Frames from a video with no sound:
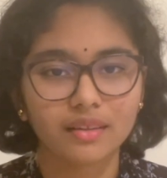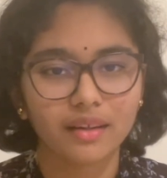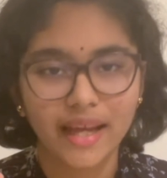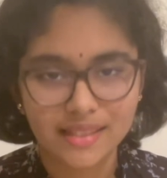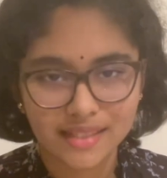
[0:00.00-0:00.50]

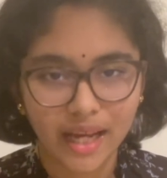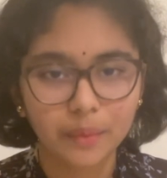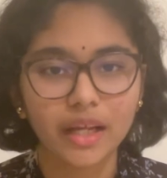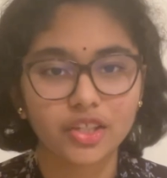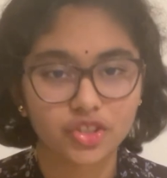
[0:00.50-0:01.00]

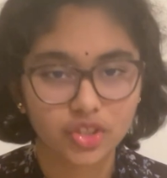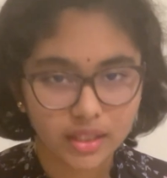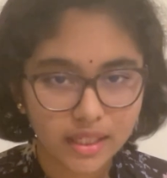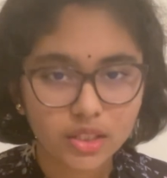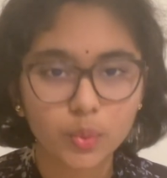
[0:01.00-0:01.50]
enzyme that is
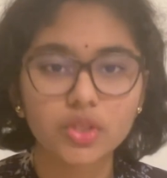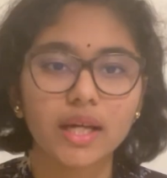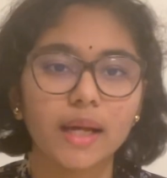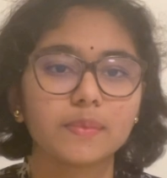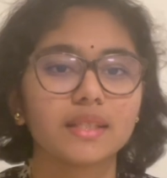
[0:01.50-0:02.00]
released, which
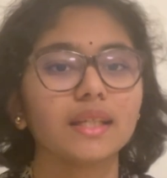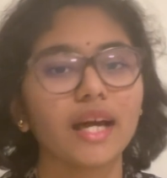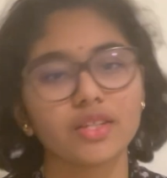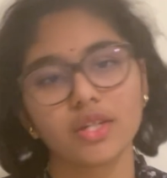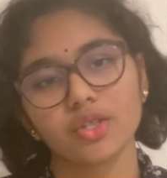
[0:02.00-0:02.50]
helps in the
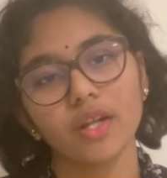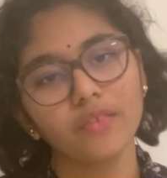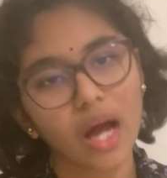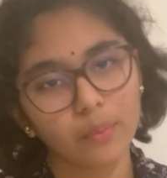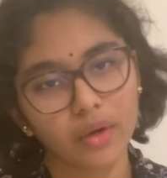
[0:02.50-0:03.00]
digestion of
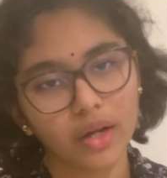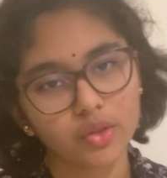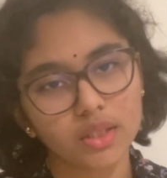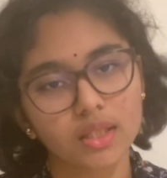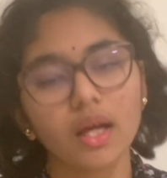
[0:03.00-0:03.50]

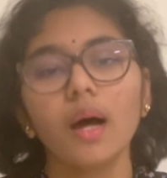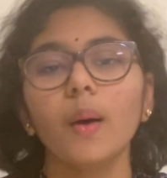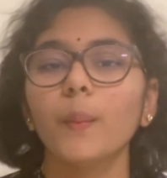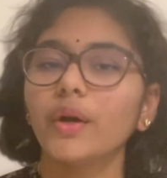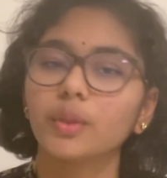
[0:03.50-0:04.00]
carbohydrates.
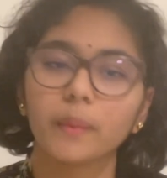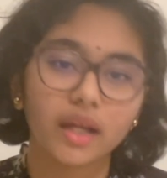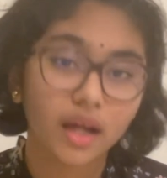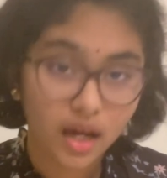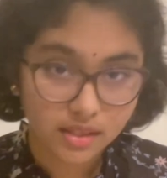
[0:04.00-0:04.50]
But you
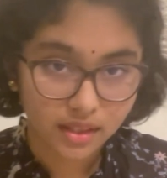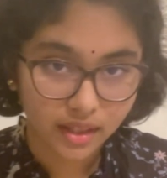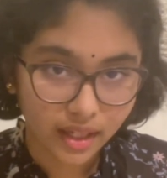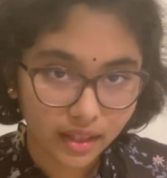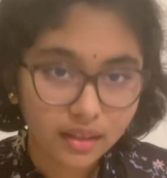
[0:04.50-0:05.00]
may ask
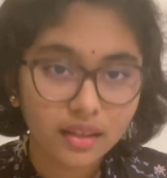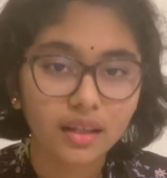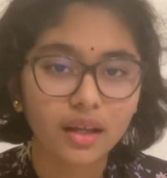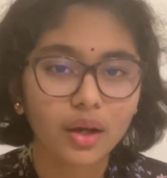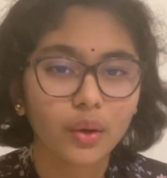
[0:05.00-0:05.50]
again,
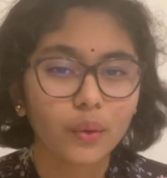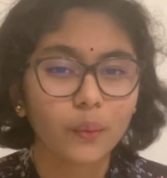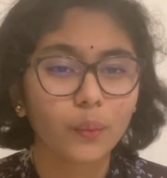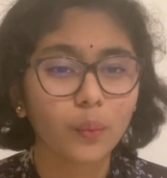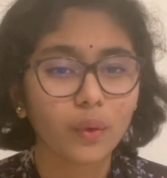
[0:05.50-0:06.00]

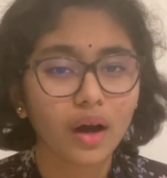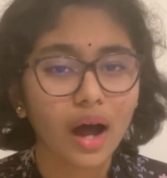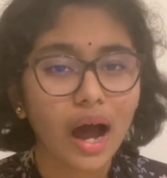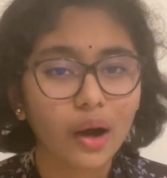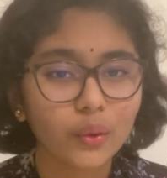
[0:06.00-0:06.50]

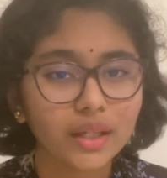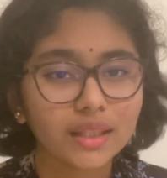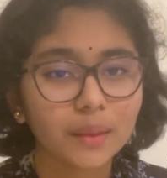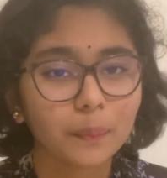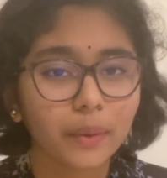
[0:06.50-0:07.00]
how did
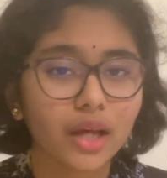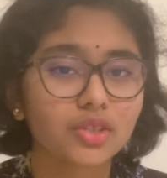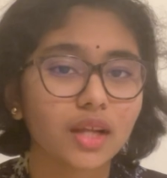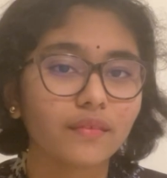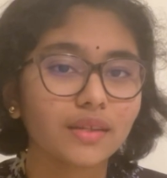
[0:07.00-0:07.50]
the pH
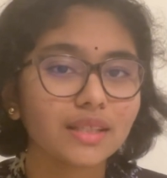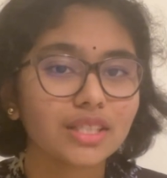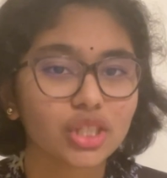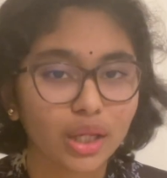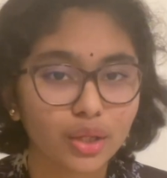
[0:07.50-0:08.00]
level
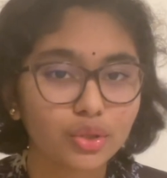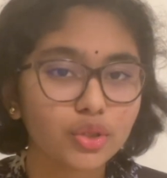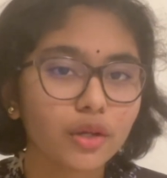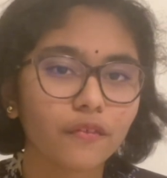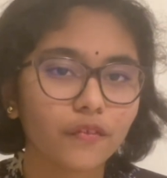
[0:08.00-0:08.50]

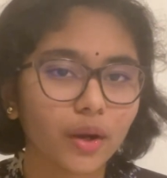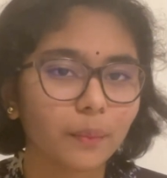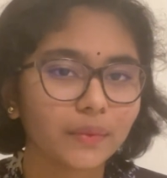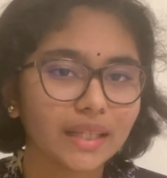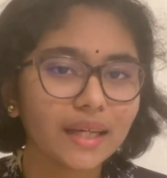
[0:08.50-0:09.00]
change
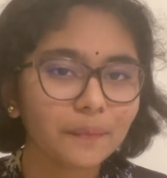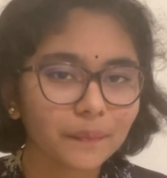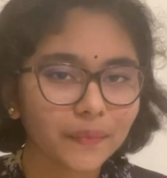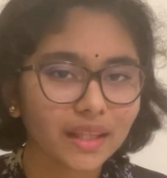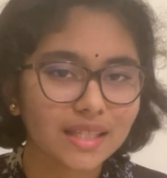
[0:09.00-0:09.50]
from the
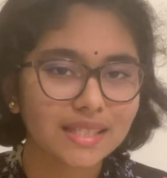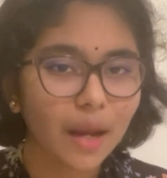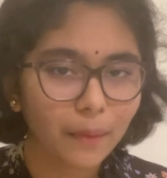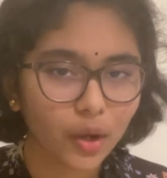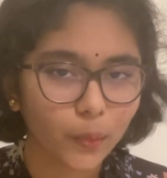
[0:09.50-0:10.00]

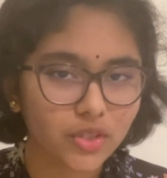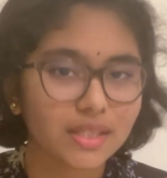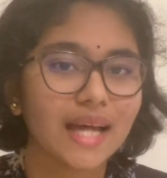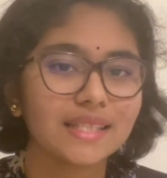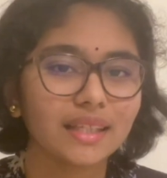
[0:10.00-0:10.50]
stomach, which is
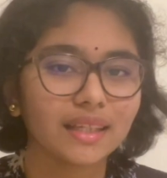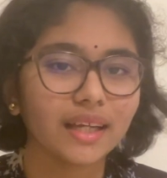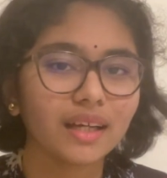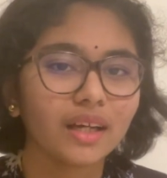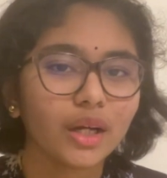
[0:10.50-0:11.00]

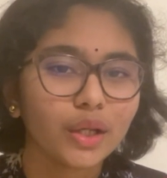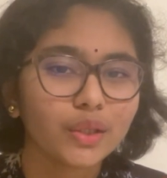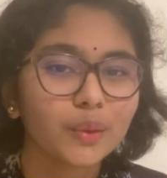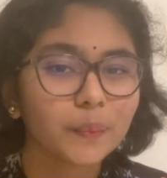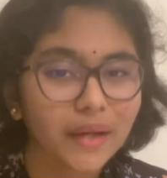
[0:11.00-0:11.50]
acidic,
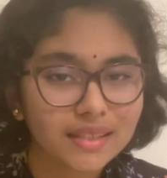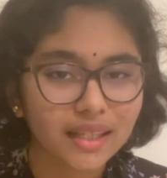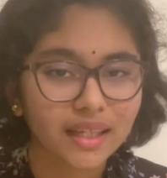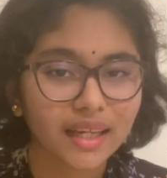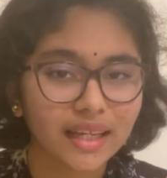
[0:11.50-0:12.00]
to
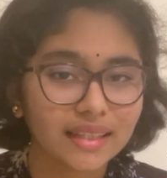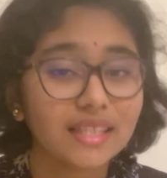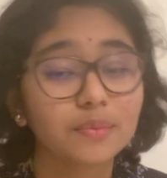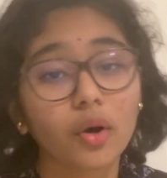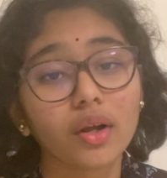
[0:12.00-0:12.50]
basic in the
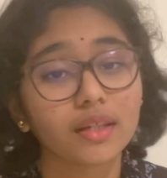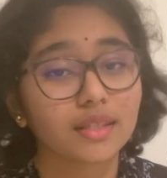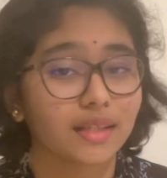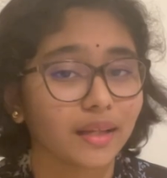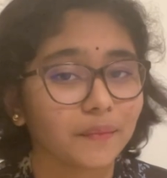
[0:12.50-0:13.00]
small intestine?